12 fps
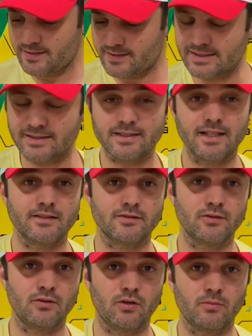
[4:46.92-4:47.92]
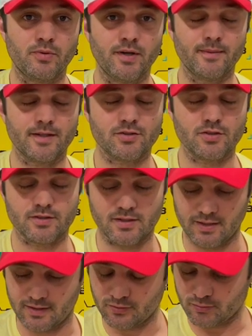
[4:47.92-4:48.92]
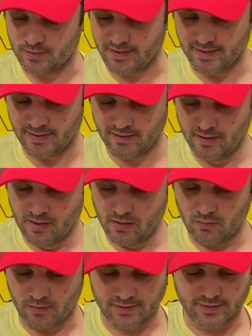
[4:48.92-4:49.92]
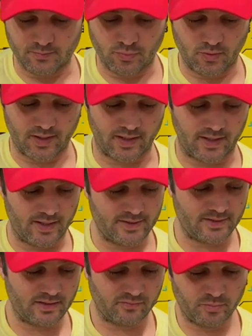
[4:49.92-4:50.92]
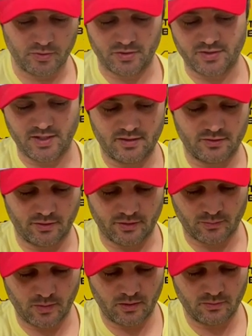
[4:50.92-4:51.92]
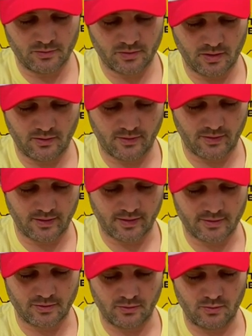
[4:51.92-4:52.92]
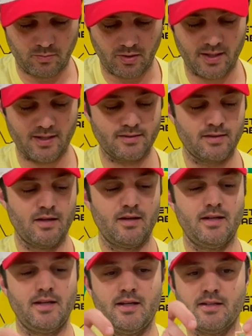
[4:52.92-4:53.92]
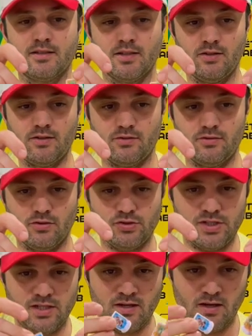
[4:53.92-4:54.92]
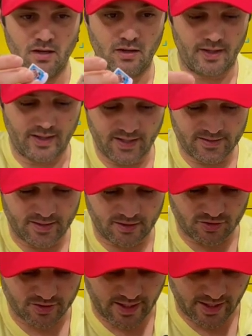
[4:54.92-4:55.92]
it doesn't take too long, pretty much just clicks all together, quite simple and easy. I've put stickers on as well, so you've got another two players here, Toad and Yoshi. I guess they just